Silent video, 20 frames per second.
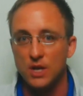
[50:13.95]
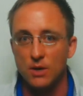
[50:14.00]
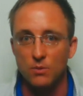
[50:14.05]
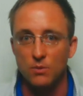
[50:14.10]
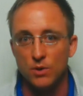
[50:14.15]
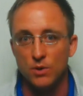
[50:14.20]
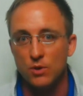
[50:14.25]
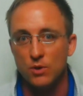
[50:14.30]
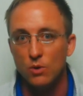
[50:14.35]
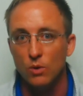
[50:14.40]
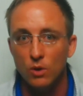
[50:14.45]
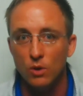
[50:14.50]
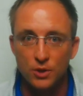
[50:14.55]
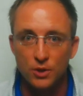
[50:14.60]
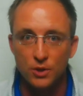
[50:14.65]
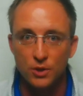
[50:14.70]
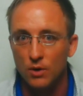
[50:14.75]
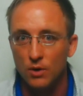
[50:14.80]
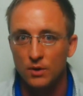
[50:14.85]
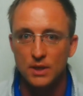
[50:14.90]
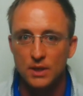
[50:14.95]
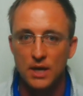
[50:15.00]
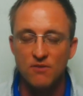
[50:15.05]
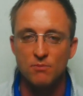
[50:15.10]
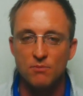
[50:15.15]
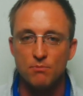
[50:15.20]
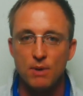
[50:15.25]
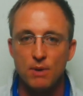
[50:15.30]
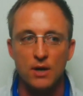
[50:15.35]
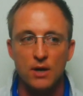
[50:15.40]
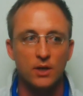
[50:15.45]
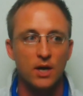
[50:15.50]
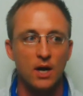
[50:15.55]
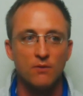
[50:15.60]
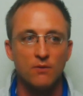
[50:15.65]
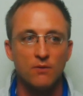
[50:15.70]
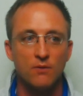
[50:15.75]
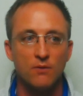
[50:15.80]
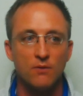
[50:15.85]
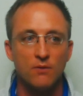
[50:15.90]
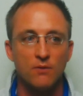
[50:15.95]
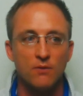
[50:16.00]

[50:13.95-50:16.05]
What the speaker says: at renewal, you know, and gave them better coverage.